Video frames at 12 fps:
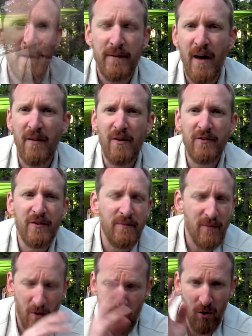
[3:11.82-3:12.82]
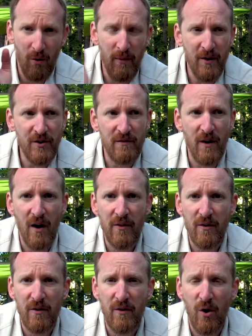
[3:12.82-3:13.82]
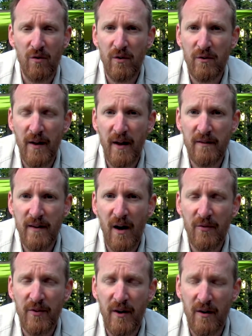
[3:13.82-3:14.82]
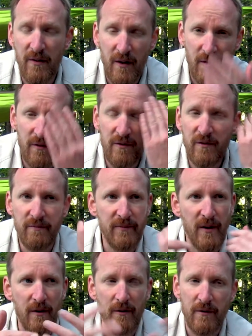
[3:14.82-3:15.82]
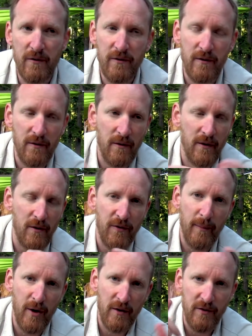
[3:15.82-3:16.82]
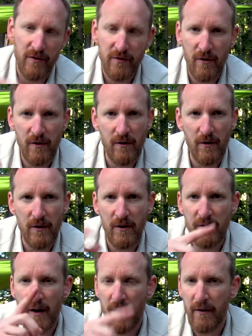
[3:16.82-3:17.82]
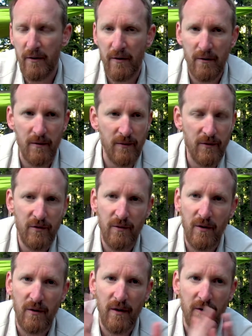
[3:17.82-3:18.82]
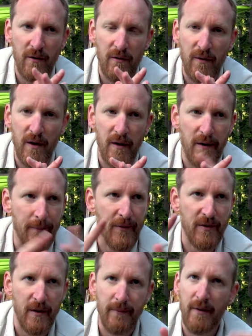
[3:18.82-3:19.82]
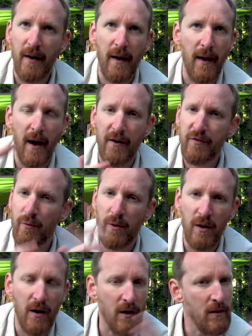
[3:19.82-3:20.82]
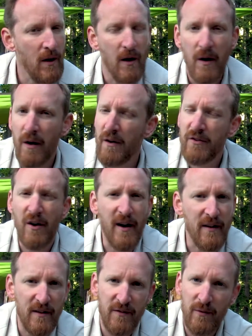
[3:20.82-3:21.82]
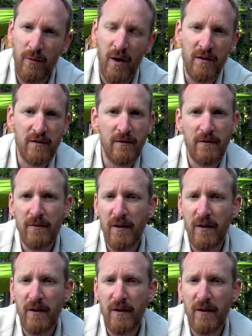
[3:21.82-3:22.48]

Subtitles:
Now there's a whole bunch of other overlays out there. There's your Fibonacci circle. You've got the X one. There's all kinds of different ones.